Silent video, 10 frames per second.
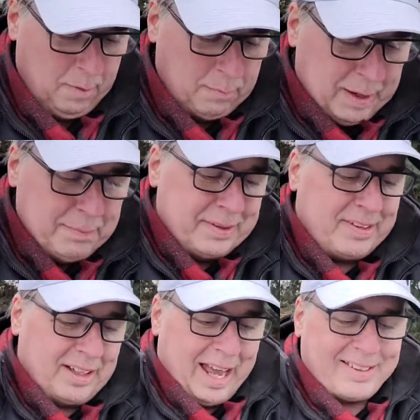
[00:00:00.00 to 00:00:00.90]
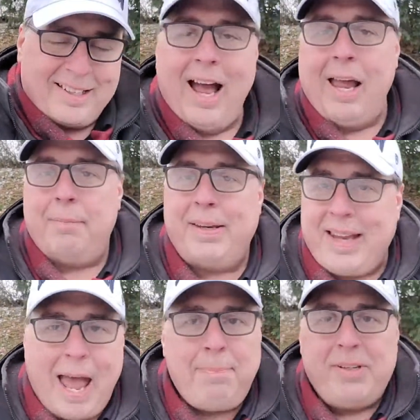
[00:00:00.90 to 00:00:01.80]
When was the last time? It's
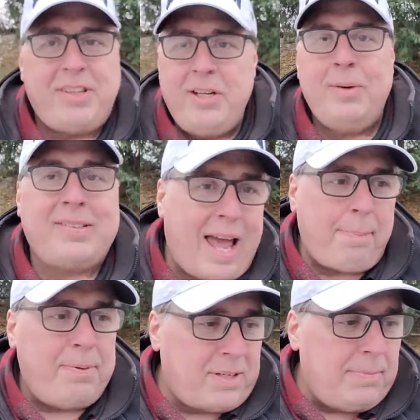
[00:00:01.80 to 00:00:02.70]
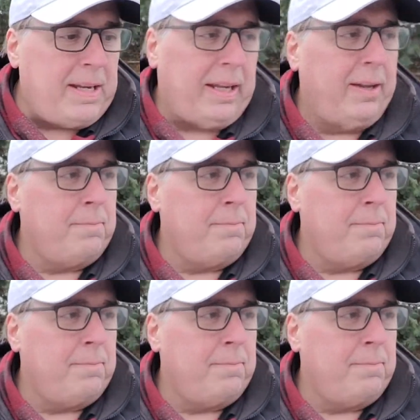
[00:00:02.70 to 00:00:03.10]
happened to you, it's happened to me.